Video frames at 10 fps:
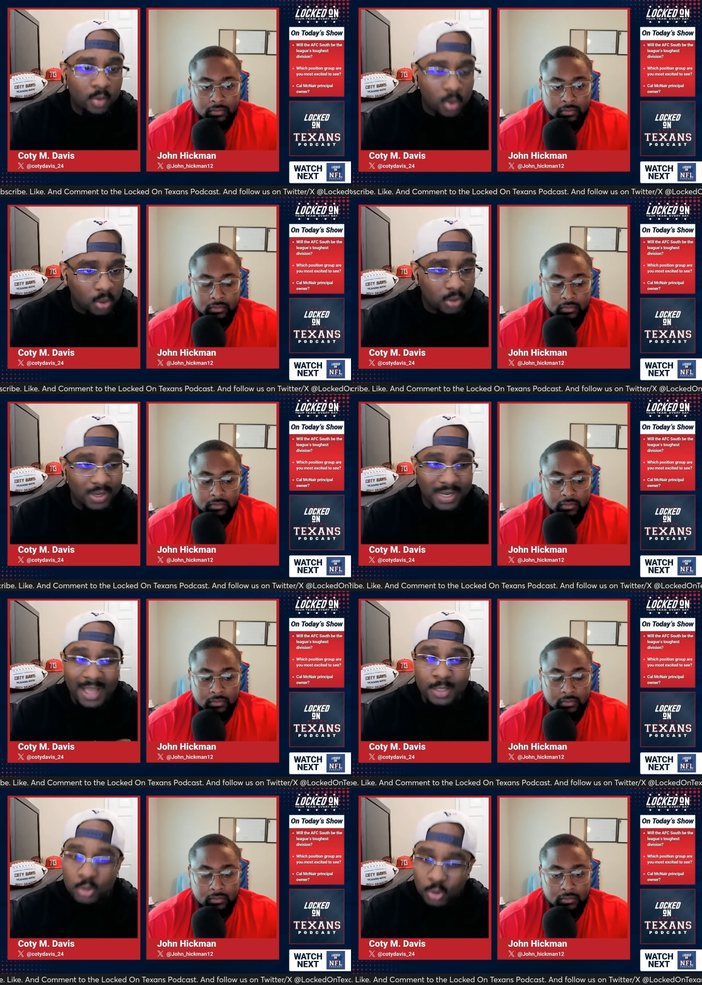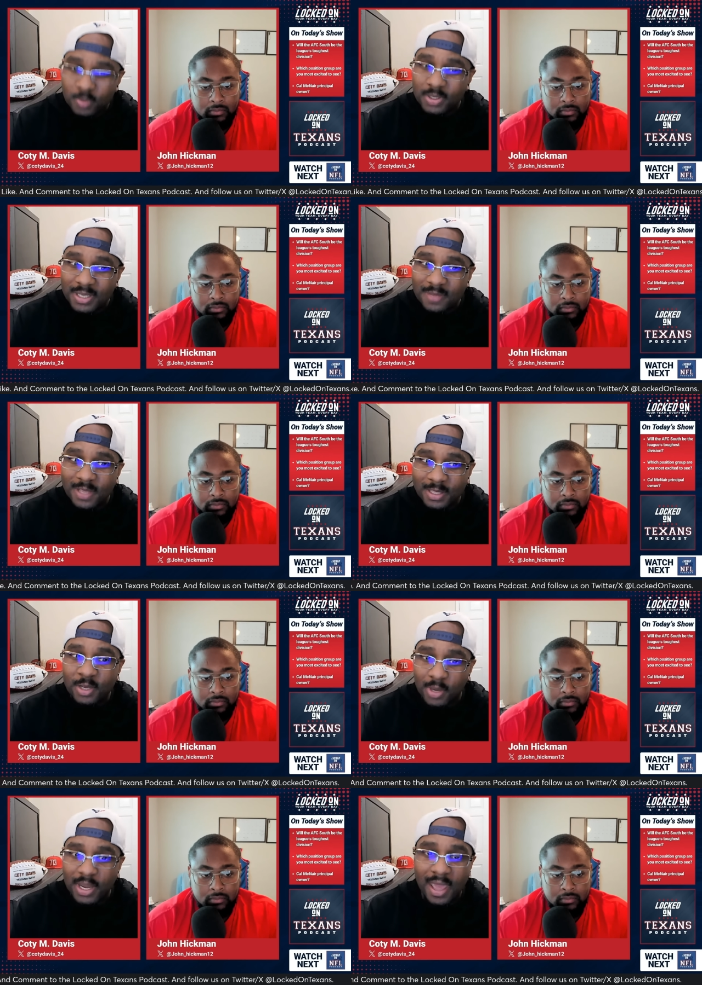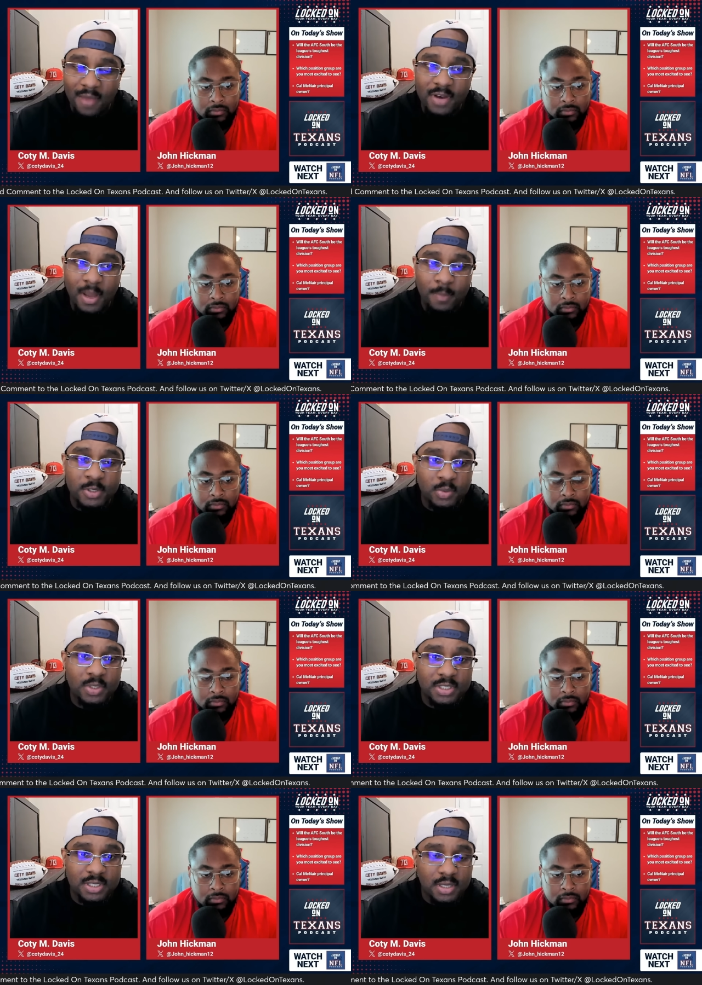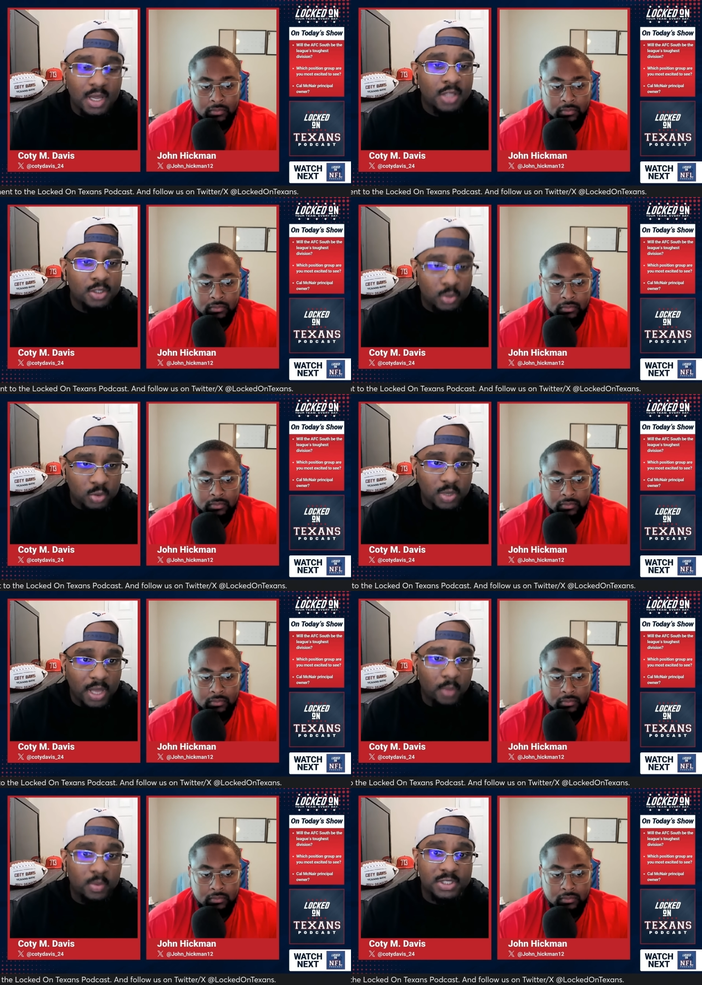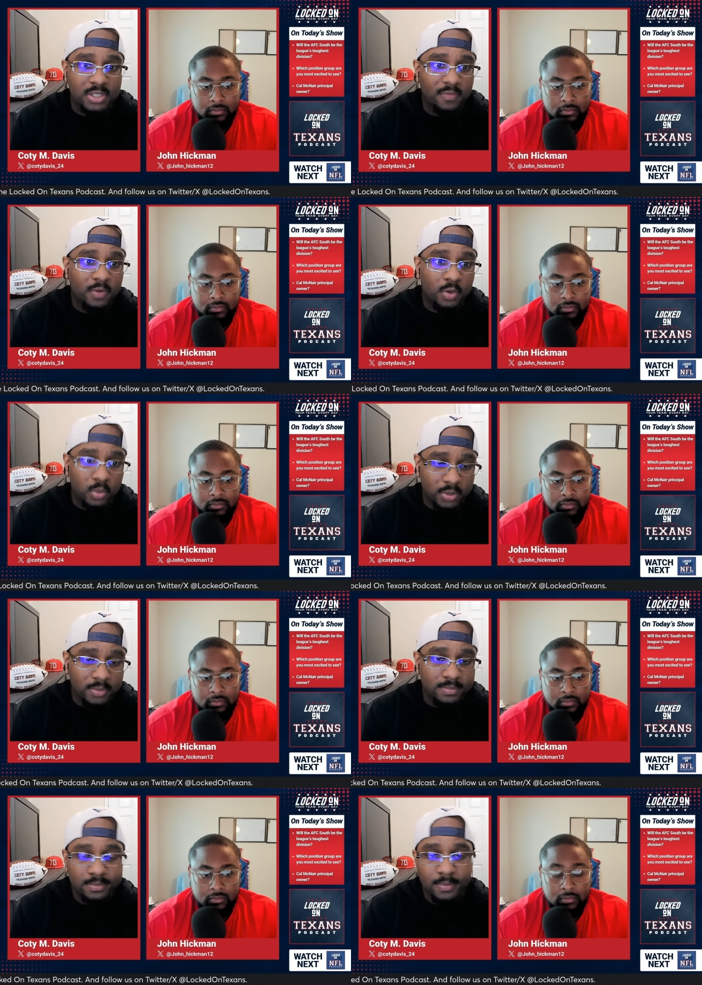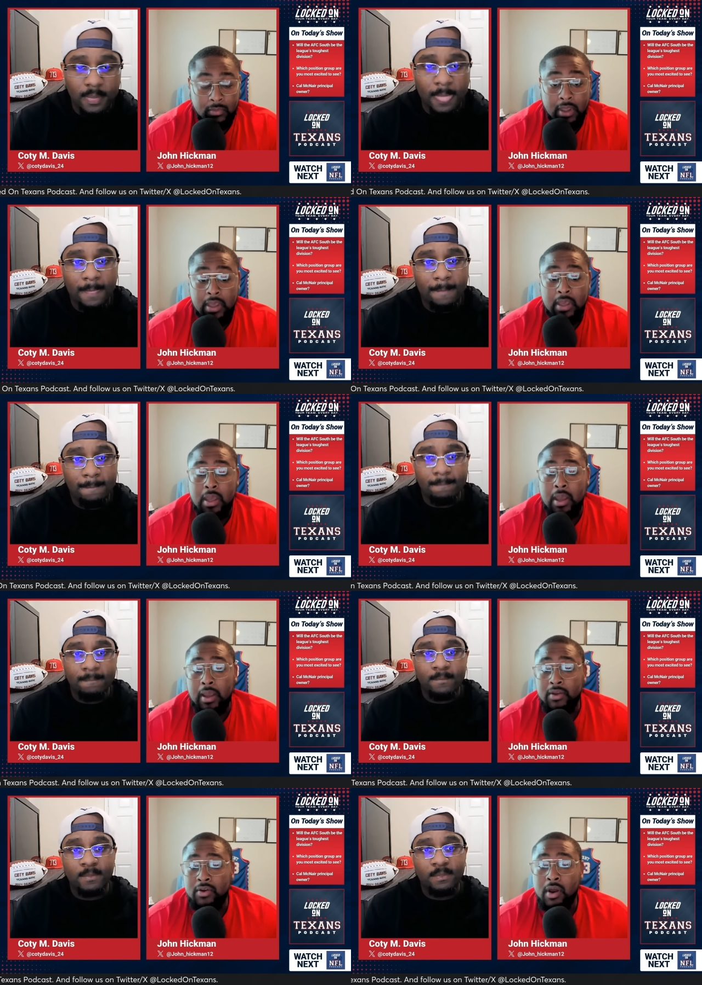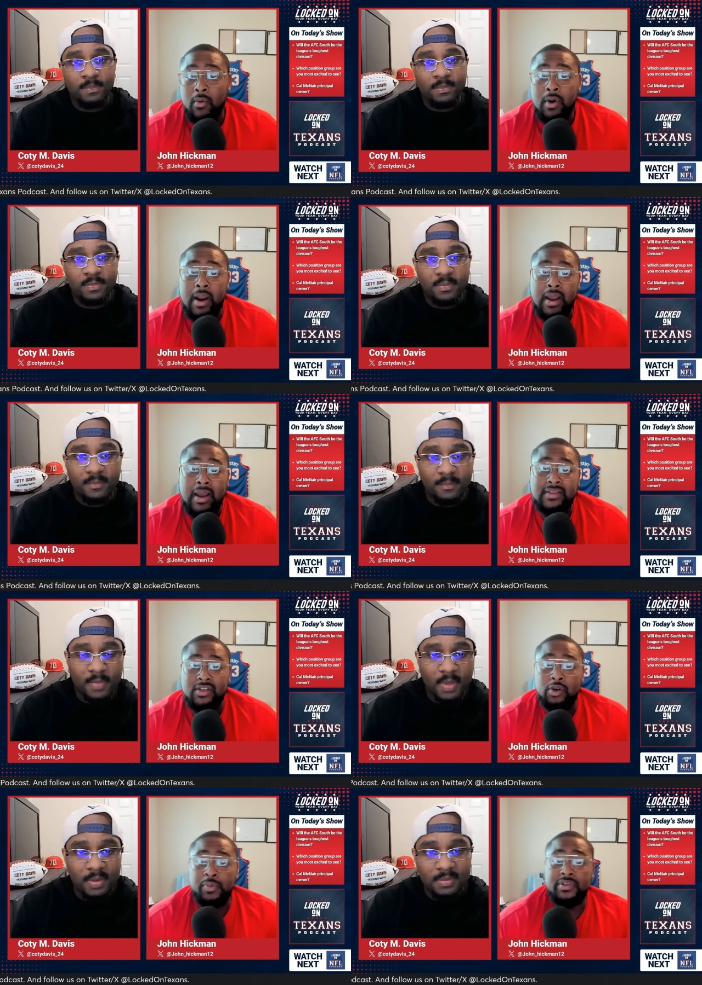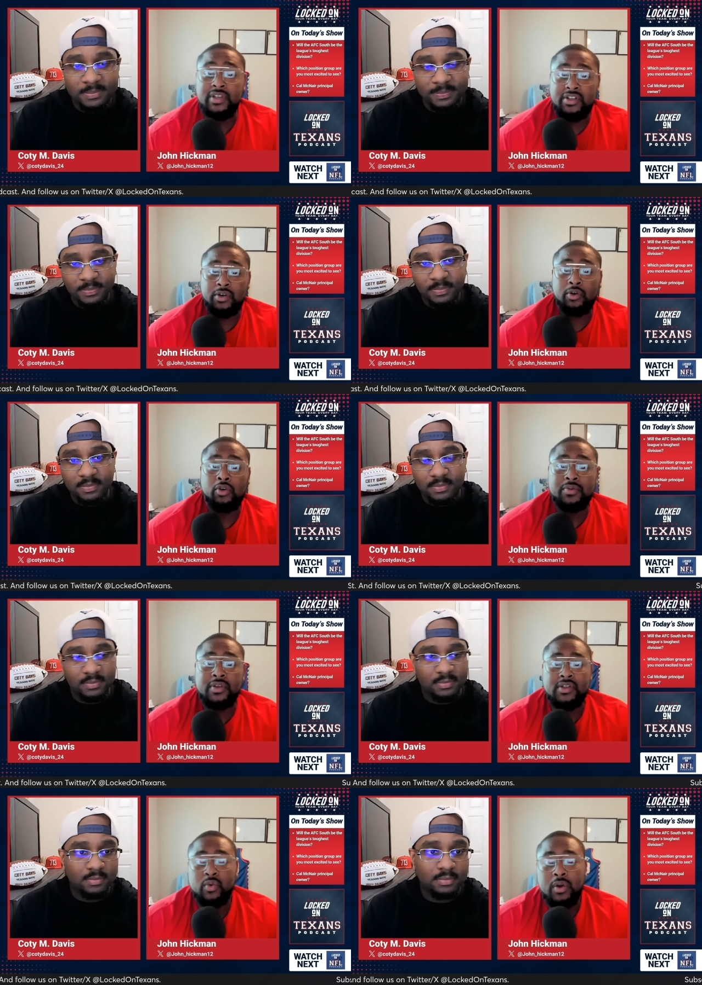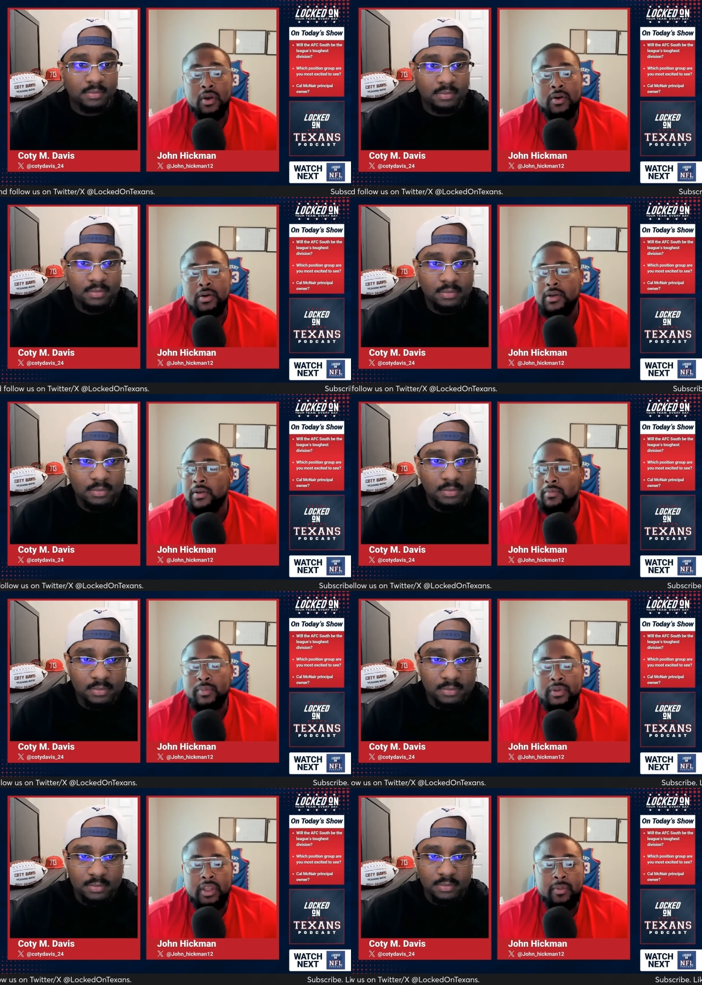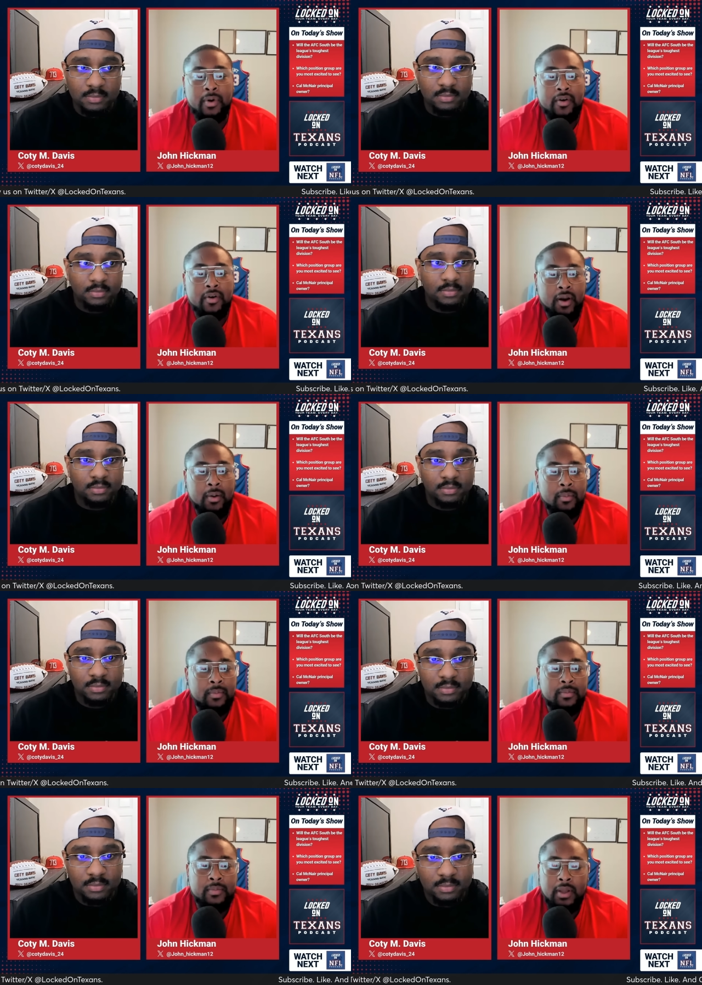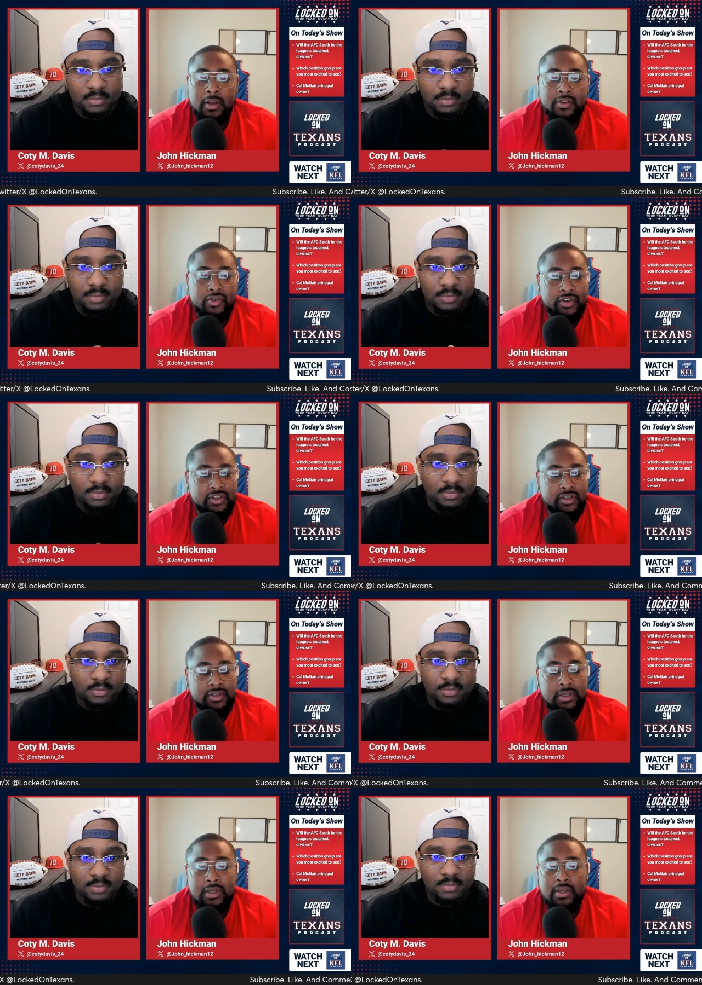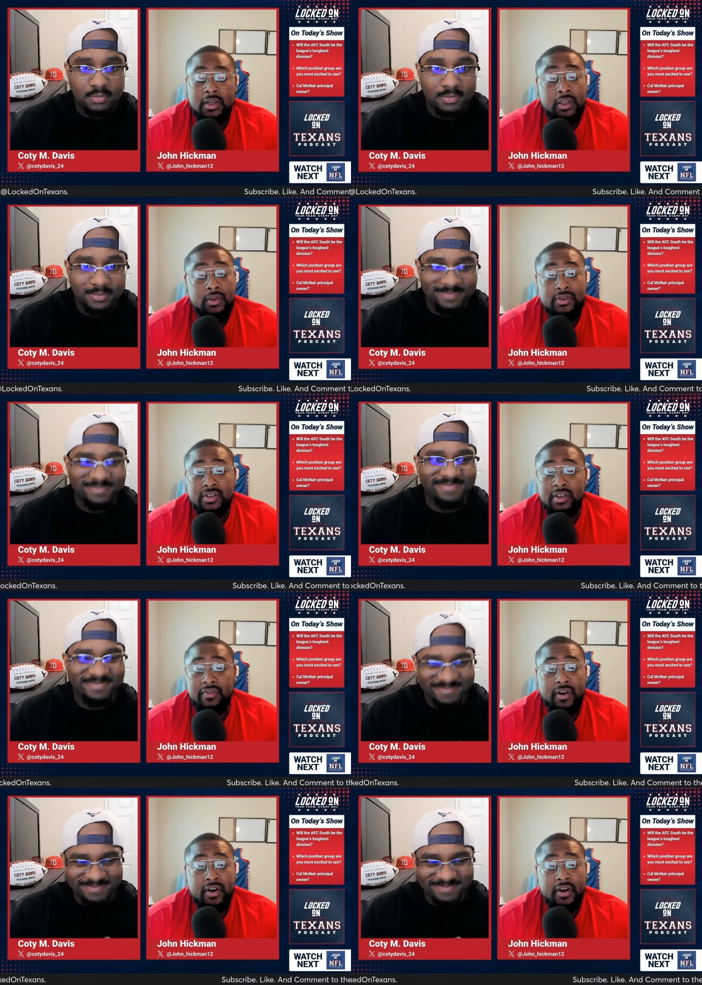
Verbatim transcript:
Speaker 1: corner. And I do believe that they're going to have an opportunity to do that with Jeff Okudah.
Speaker 2: You know what? I got two position groups as well, but they both come in the trenches. Houston mm. did a mm.